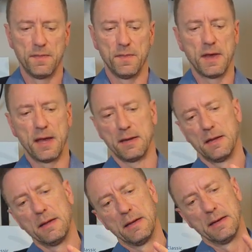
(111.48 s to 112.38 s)
that
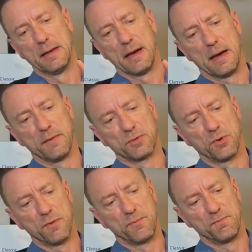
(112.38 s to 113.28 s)
I've sort
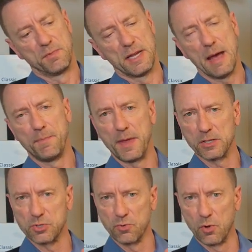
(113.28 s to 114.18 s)
of kept that
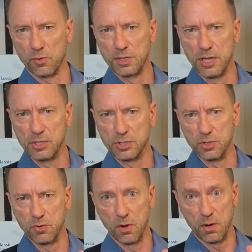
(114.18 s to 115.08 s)
scrotal
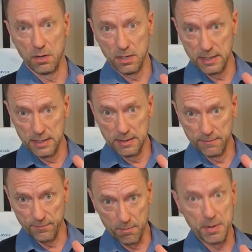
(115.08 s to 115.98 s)
tissue
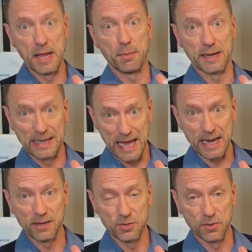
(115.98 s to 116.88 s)
from being able to get
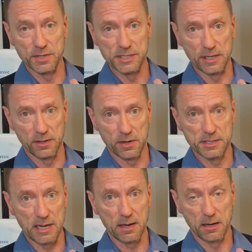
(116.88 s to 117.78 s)
into the cylinder. It's
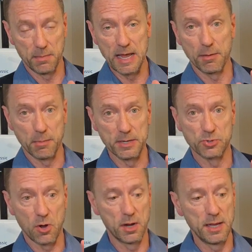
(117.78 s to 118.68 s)
not going to be able to be
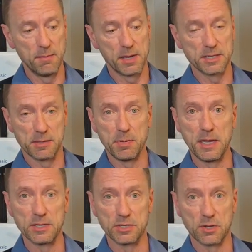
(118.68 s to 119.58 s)
drawn in because the
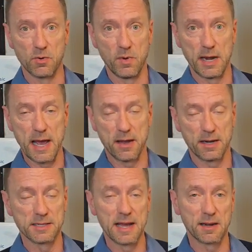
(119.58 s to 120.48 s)
penis is going to win out and
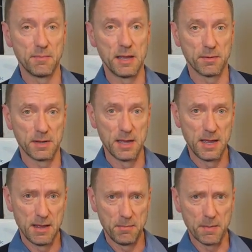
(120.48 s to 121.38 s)
it's not going to be able to
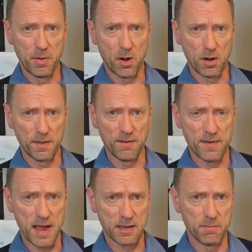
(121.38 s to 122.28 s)
be a part of that
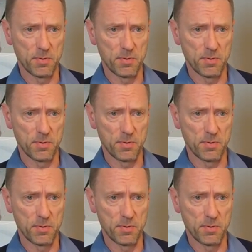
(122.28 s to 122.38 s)
vacuum